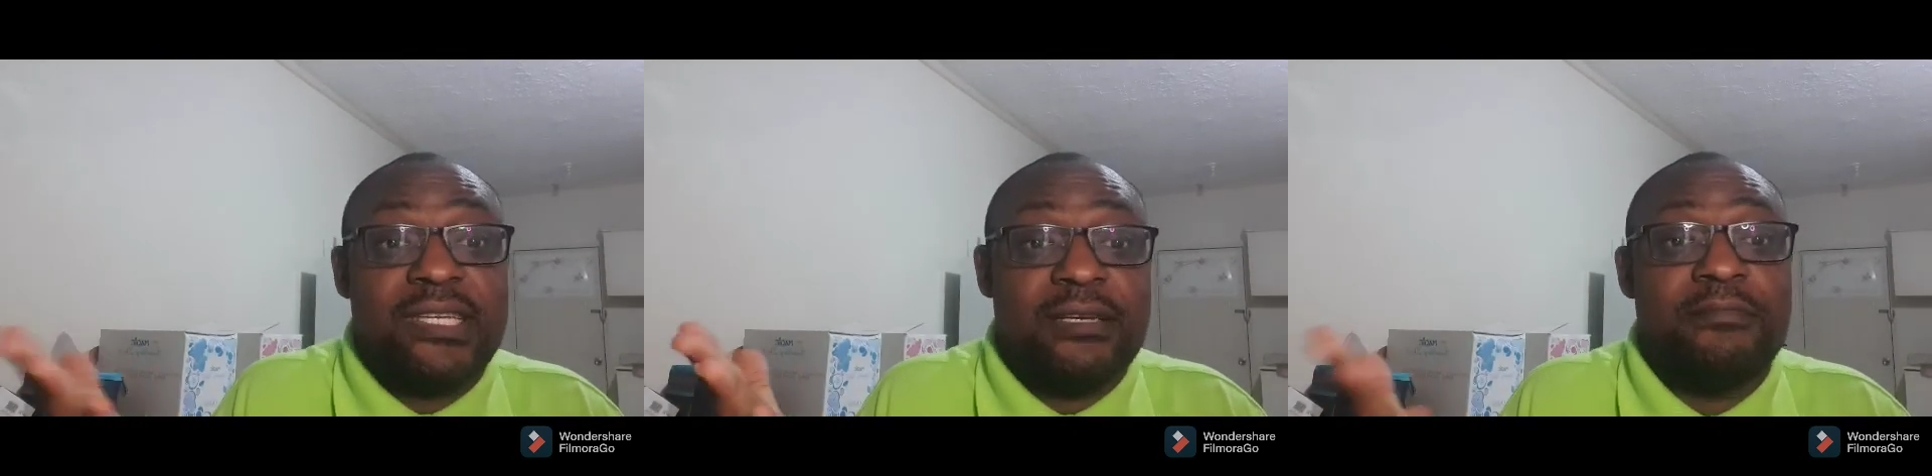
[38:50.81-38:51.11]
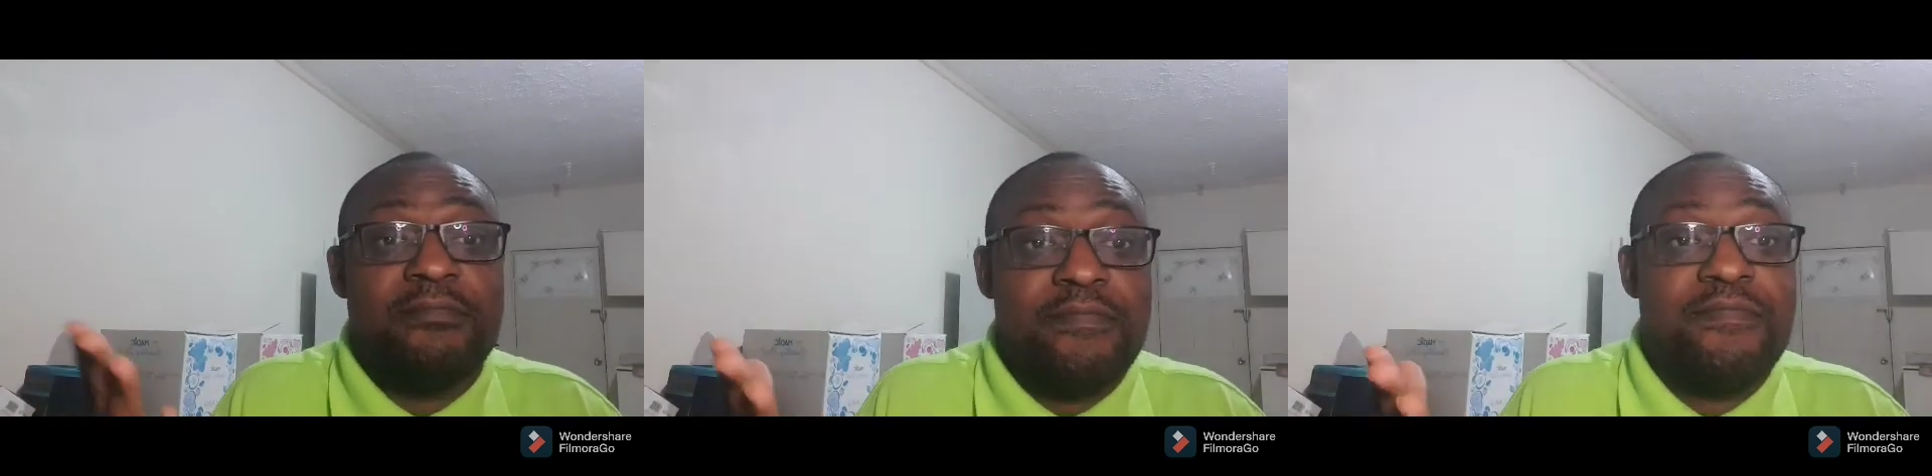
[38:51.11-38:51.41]

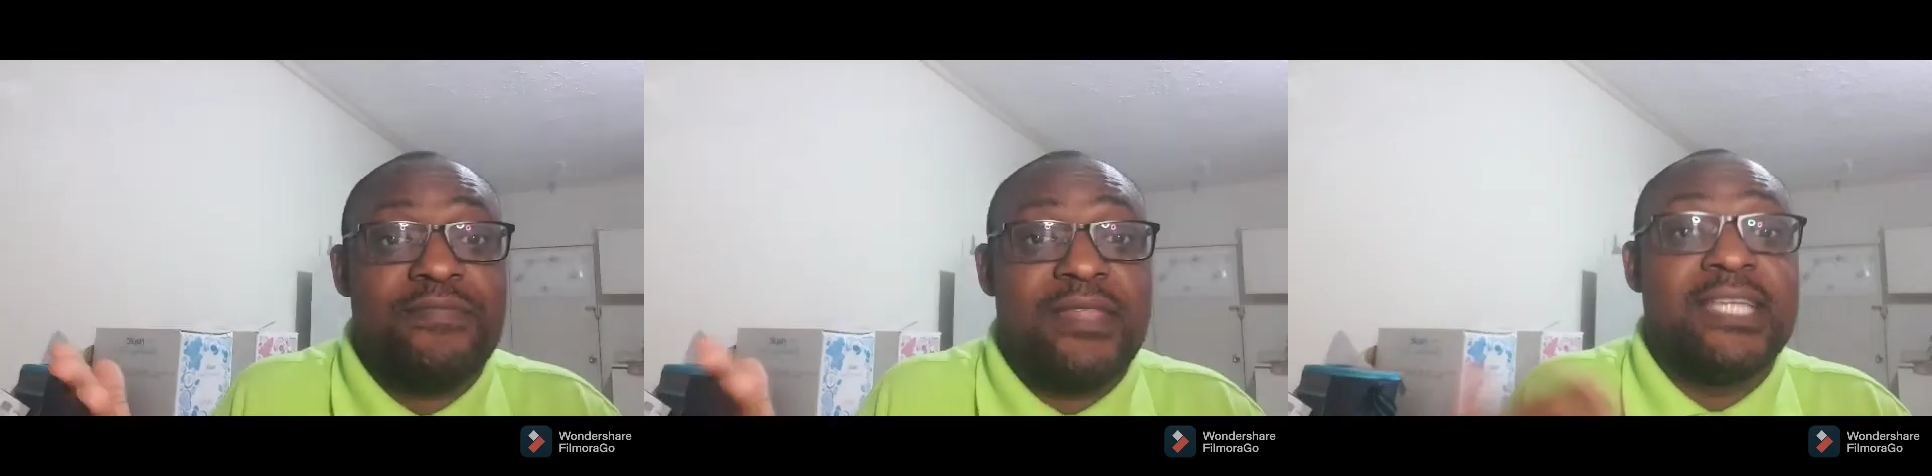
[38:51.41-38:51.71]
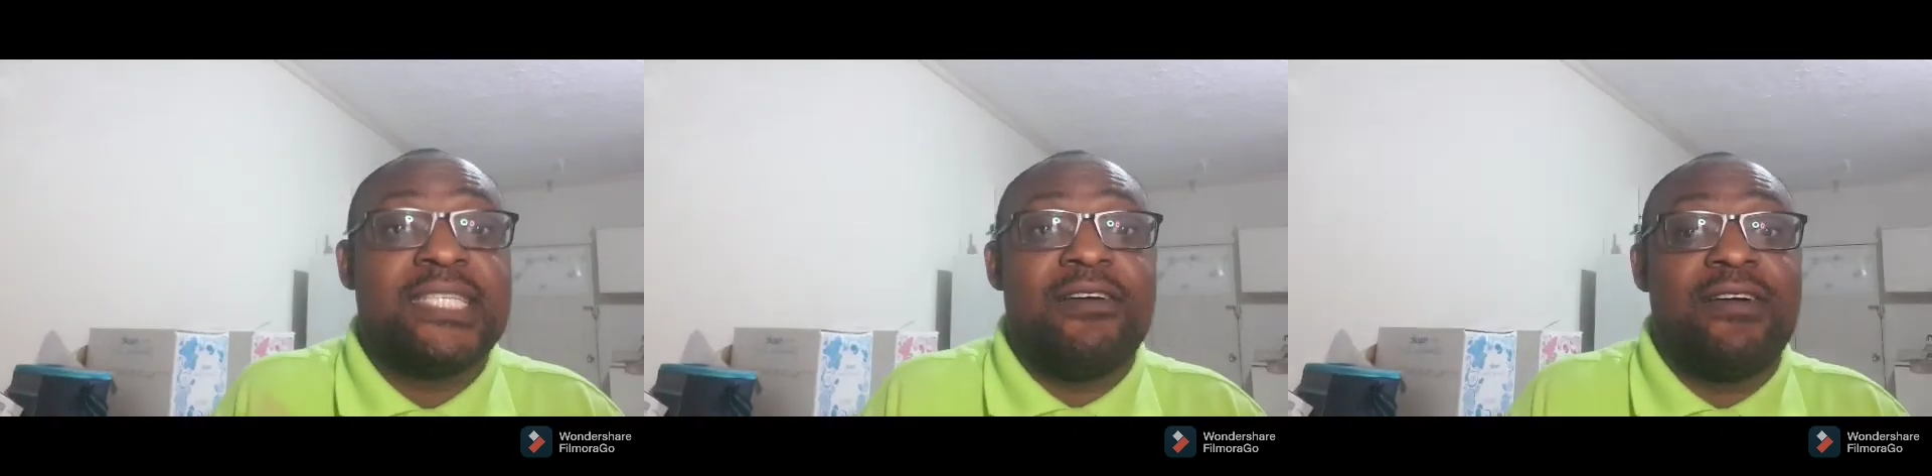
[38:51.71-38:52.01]
Him
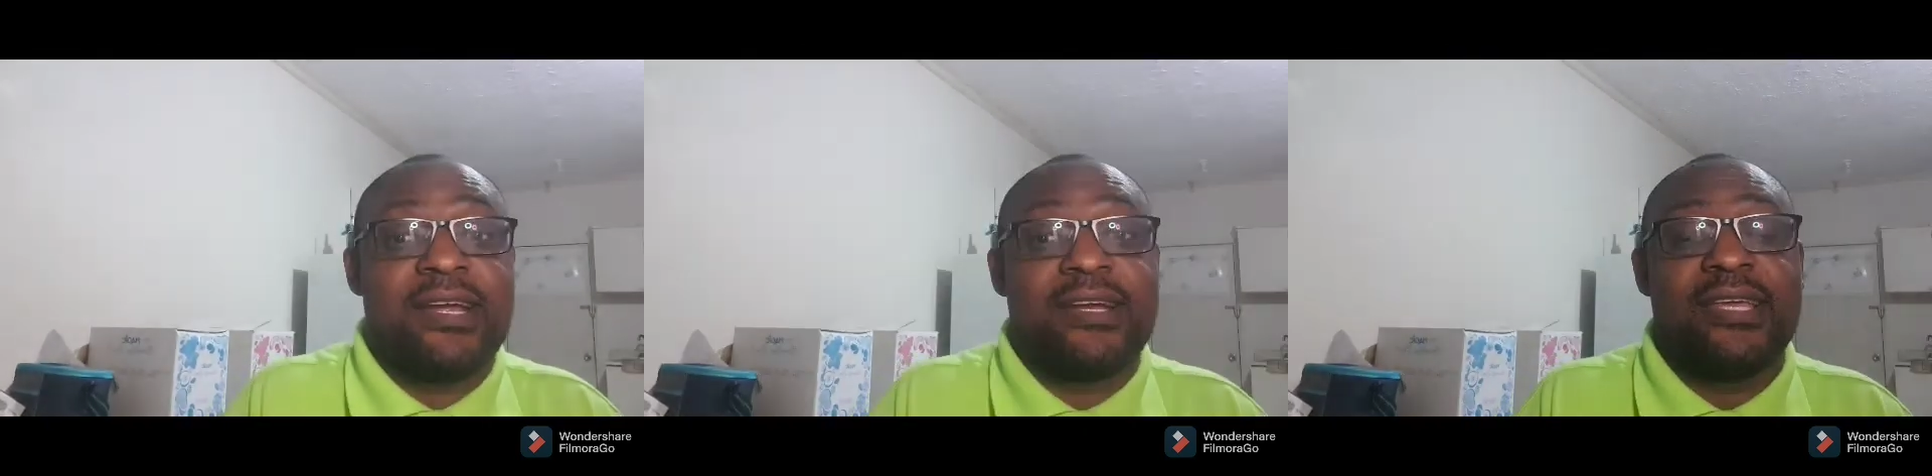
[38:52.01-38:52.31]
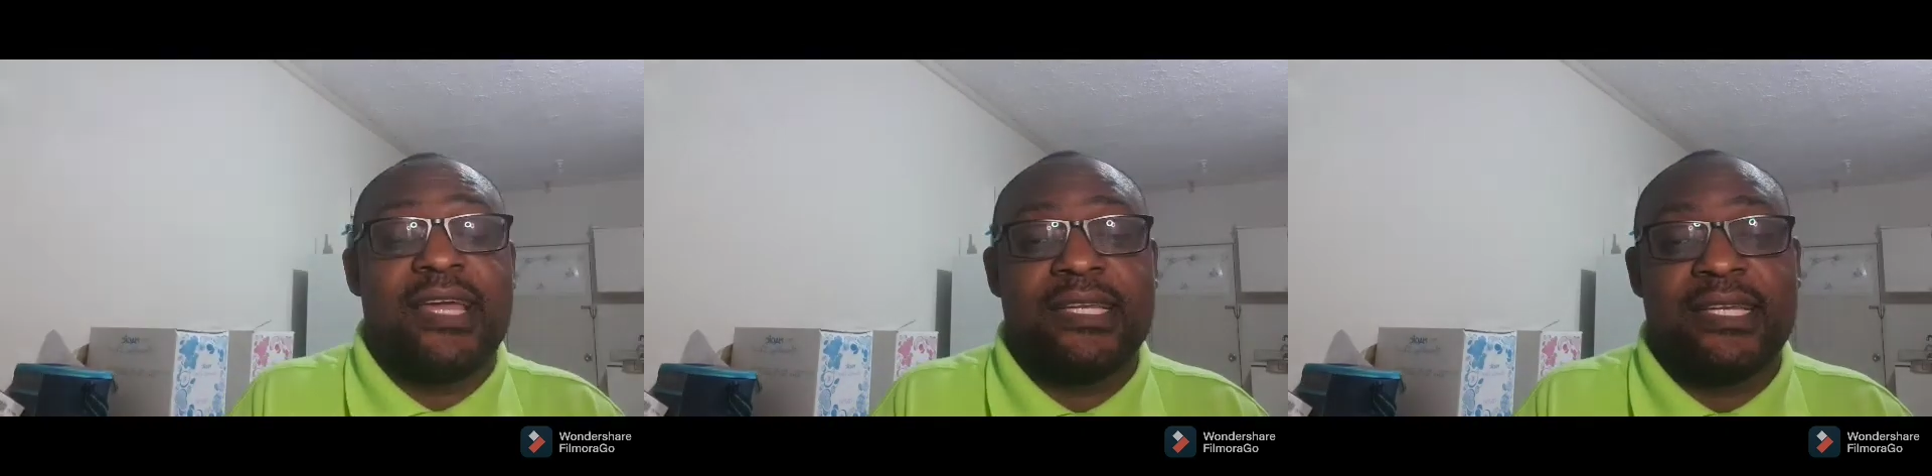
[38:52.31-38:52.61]
as our
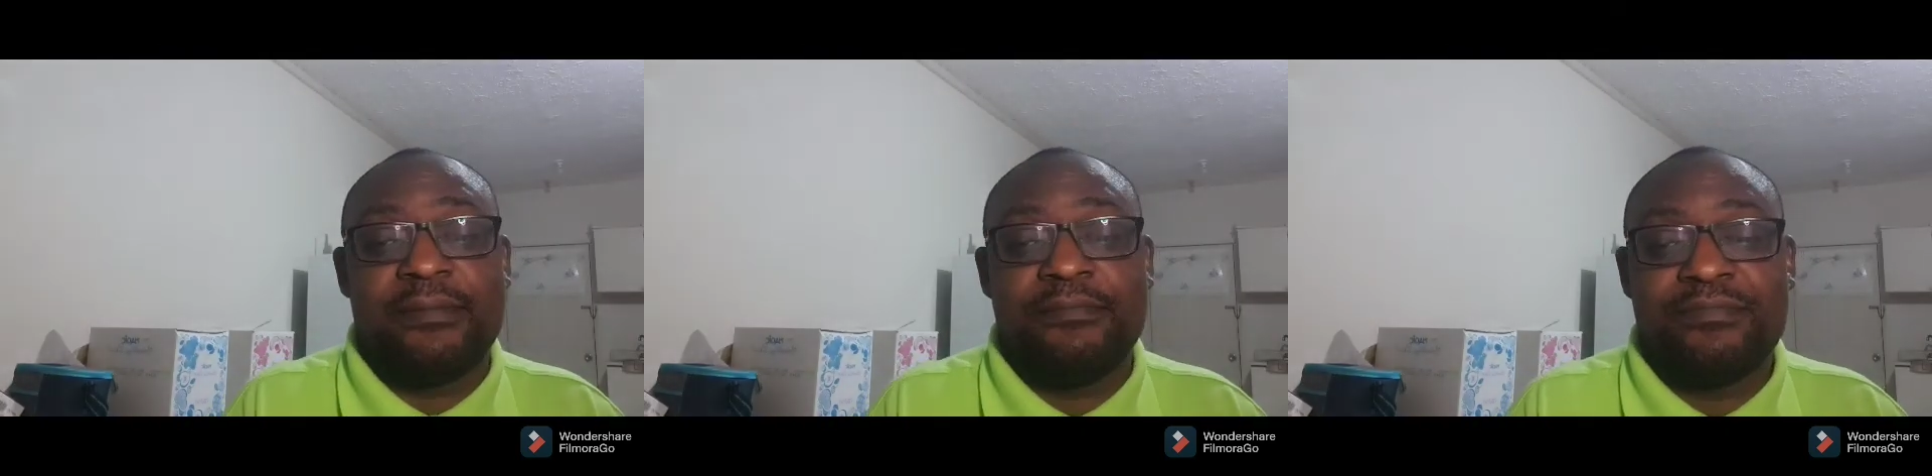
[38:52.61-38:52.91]
Creator.